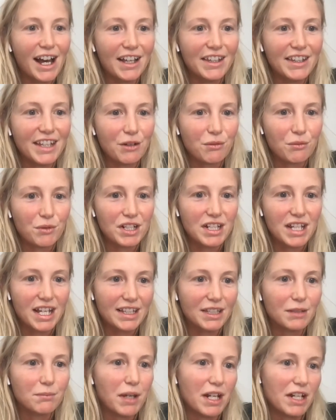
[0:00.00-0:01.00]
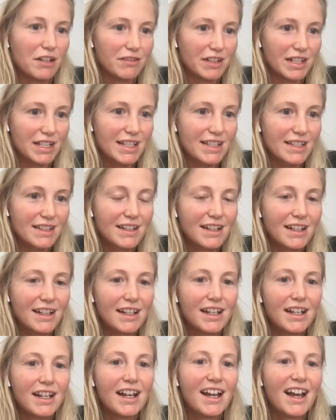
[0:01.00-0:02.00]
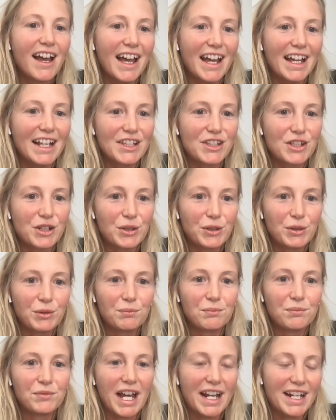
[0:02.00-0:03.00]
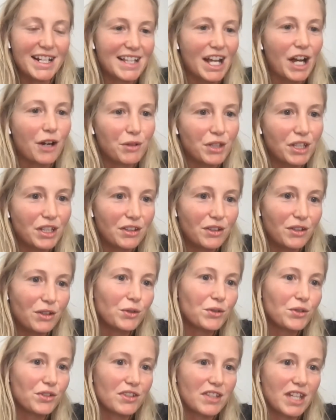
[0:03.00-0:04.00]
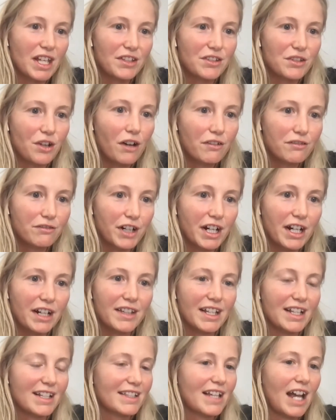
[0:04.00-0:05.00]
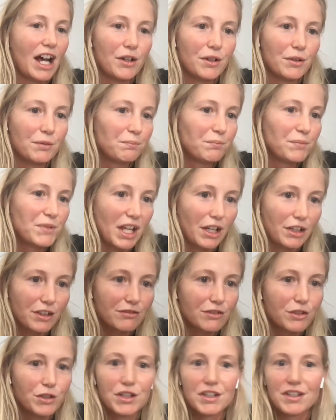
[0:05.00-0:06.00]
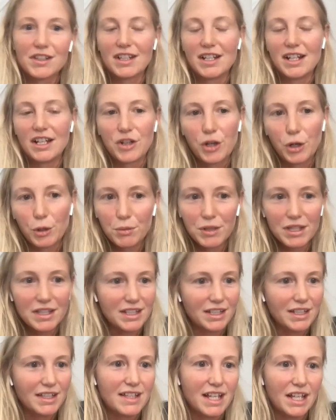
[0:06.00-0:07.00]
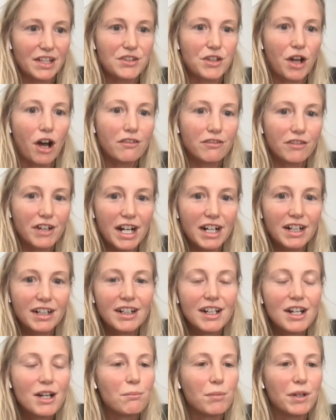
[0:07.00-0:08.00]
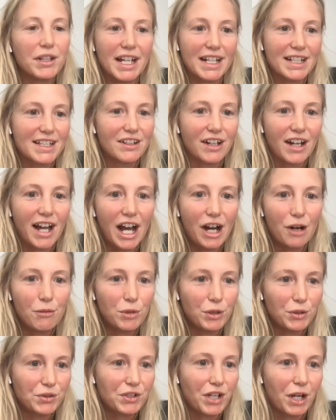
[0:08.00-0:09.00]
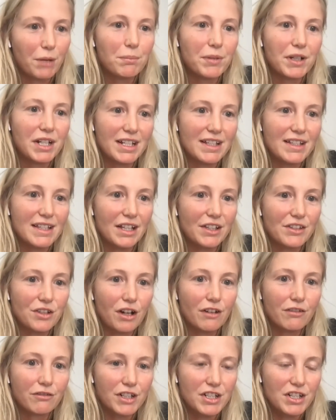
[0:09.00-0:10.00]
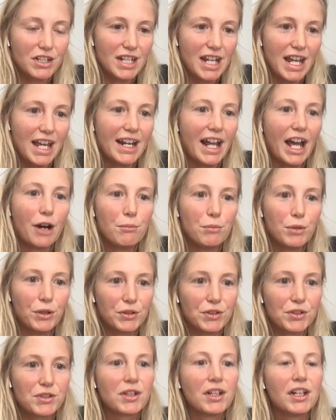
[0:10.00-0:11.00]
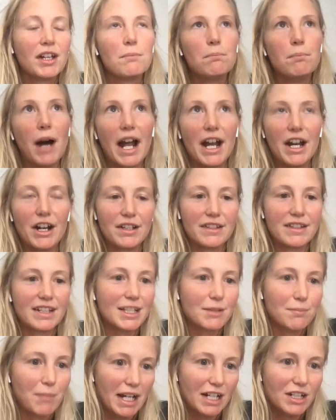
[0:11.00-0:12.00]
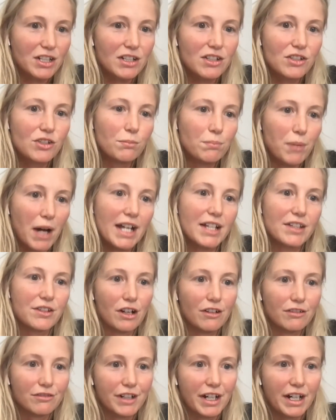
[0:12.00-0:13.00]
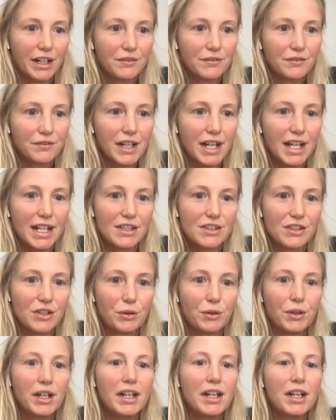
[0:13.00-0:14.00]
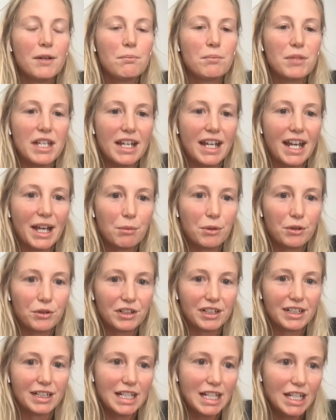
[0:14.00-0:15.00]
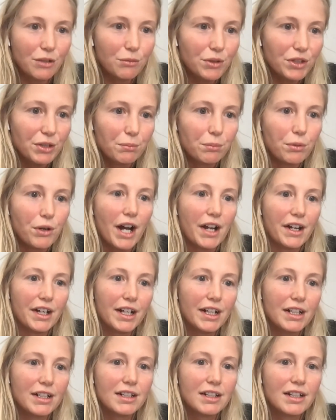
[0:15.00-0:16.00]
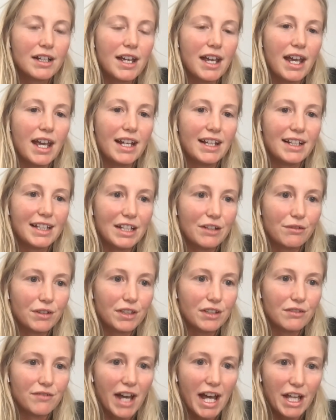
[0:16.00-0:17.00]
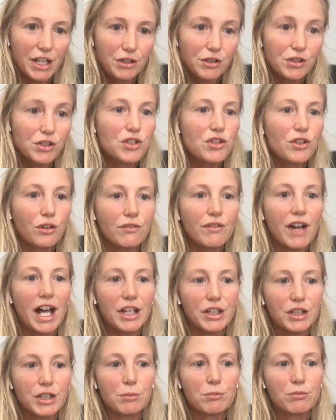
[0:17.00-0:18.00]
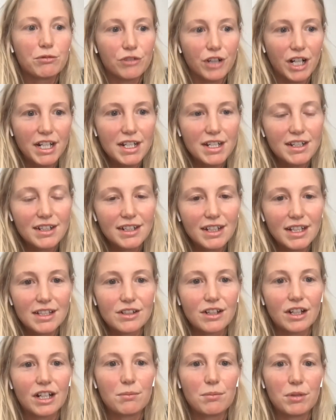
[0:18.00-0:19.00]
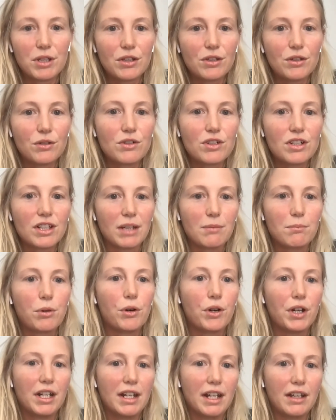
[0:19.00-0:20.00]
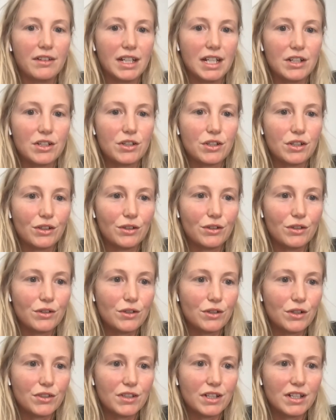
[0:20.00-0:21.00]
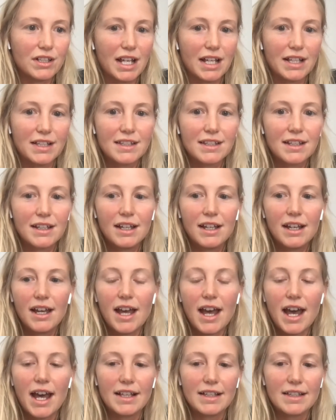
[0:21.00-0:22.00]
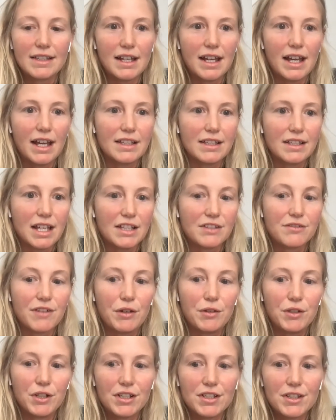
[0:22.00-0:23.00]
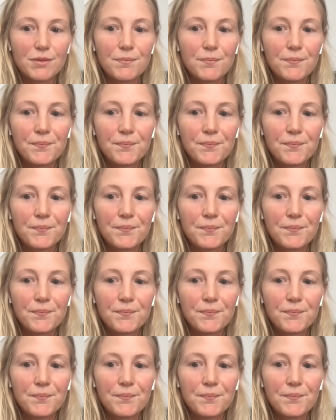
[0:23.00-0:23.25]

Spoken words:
they would get the benefits. And so that is how we used to sell software. That's how Salesforce and Adobe still sell software, but that's not how most companies sell software today and how most buyers expect to buy software. And so being able to lead with the product and lead with the value and show value up front is going to be hugely important, I think, to your success as founders.